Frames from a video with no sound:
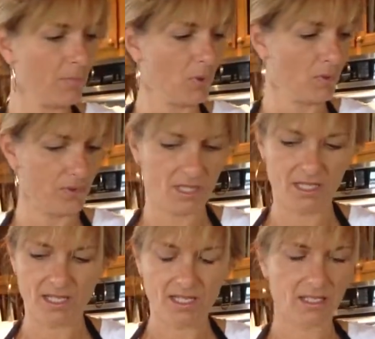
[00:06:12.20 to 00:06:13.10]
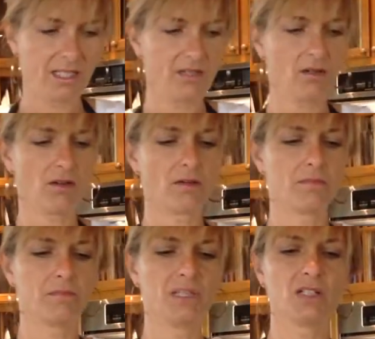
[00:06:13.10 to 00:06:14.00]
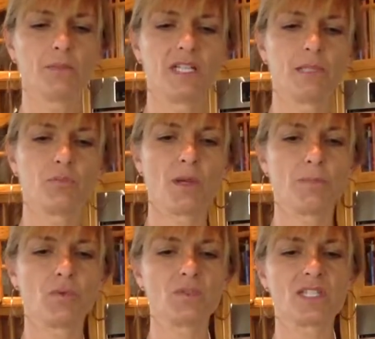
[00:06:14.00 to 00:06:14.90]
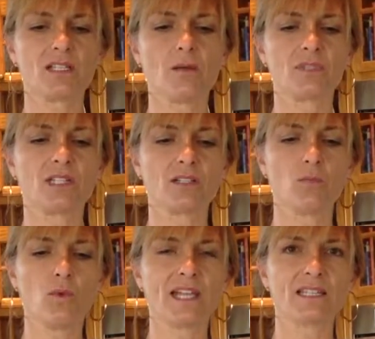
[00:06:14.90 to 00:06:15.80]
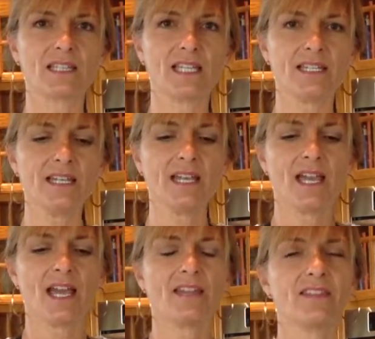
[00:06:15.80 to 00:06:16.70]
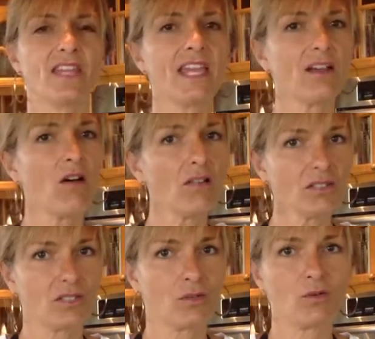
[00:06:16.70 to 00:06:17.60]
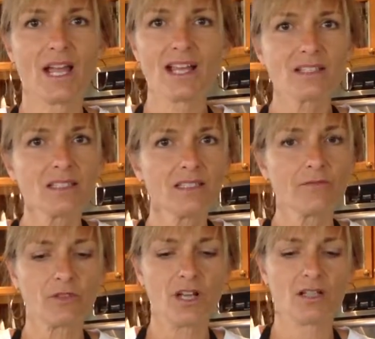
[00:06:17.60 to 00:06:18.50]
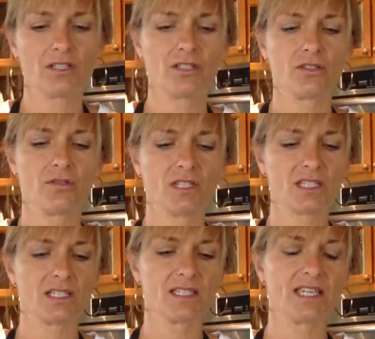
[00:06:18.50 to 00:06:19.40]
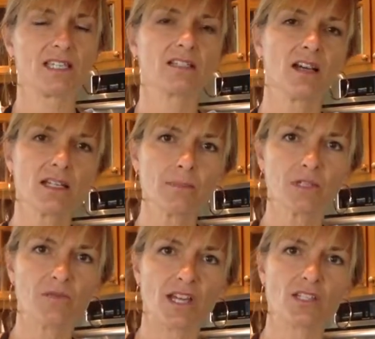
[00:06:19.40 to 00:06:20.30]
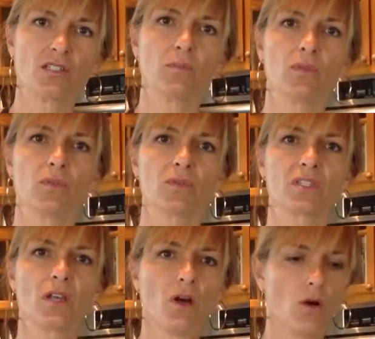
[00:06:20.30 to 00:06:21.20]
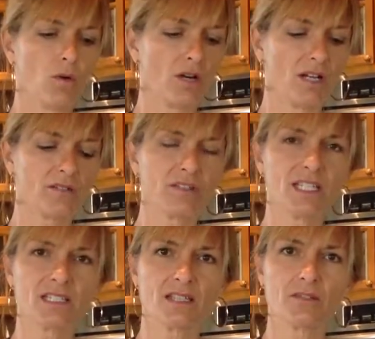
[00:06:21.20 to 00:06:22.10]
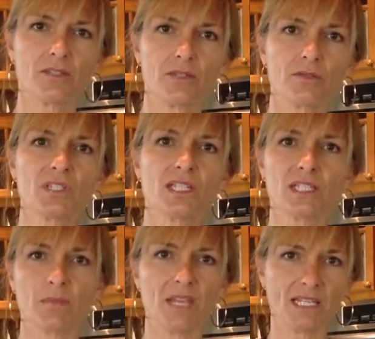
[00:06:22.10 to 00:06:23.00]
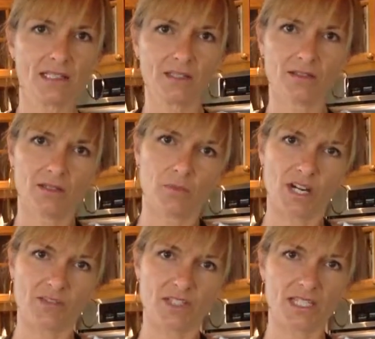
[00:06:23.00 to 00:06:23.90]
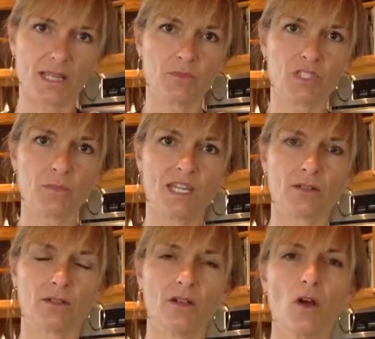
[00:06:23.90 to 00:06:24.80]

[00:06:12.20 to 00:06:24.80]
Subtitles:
bowls. These are our little mini prep bowls. They come with a little white lid, and they also excellent for college students because they can cut up their vegetables or other things that they're using to make in their little breakfast sandwich maker,